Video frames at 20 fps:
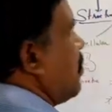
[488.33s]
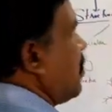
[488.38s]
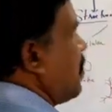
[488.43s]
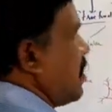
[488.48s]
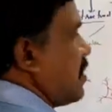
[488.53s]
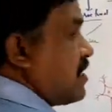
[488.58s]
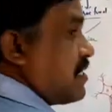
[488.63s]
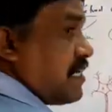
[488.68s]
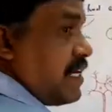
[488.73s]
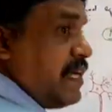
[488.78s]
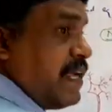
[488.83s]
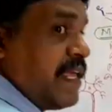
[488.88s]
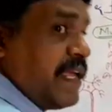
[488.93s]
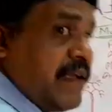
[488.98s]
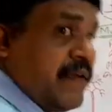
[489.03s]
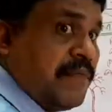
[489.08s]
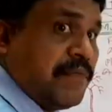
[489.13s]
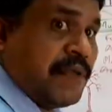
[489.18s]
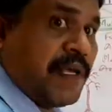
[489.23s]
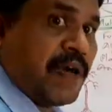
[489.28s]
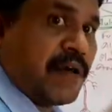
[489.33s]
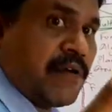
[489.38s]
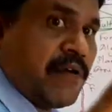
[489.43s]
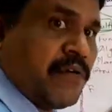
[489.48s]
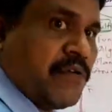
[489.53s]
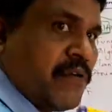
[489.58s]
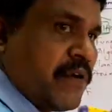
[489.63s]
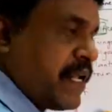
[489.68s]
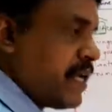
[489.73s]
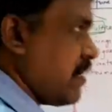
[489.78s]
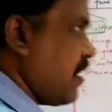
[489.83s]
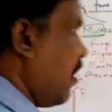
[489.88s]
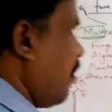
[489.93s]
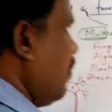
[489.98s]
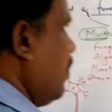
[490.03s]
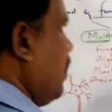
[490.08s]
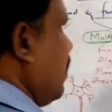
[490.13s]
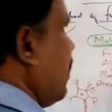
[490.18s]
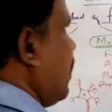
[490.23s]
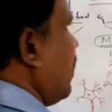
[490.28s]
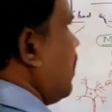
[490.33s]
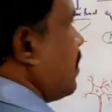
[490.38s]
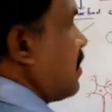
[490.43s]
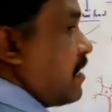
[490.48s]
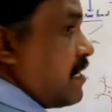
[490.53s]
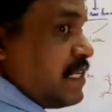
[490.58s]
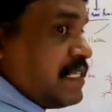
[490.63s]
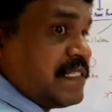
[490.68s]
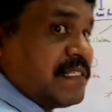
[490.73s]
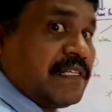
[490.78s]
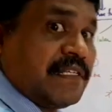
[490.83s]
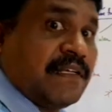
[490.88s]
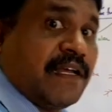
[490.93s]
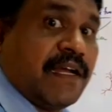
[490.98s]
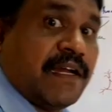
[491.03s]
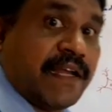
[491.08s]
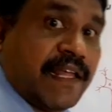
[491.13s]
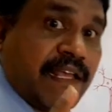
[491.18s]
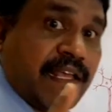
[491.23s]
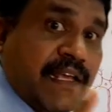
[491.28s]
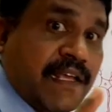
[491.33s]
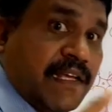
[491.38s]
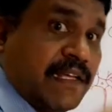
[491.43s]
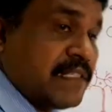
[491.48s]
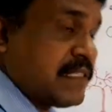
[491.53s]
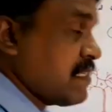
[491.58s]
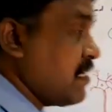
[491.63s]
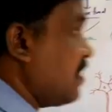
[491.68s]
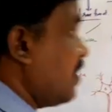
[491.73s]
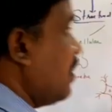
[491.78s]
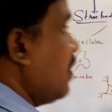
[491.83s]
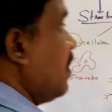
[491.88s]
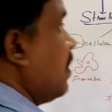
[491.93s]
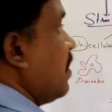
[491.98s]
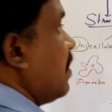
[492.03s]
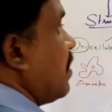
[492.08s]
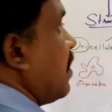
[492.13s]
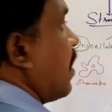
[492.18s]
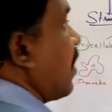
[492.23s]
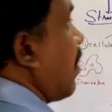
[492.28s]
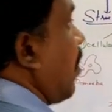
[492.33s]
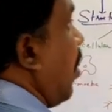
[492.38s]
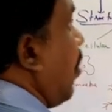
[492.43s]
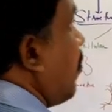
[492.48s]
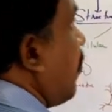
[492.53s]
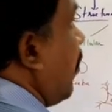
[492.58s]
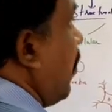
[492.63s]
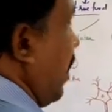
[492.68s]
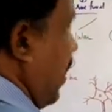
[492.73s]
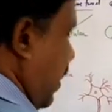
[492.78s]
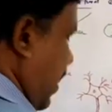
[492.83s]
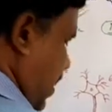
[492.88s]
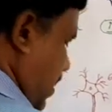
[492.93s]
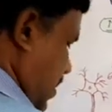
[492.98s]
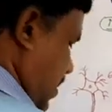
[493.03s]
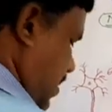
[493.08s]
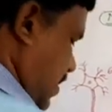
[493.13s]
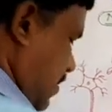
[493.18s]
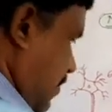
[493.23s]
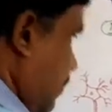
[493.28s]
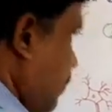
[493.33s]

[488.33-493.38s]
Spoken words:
the next heading, you are noting down, the next heading is the components.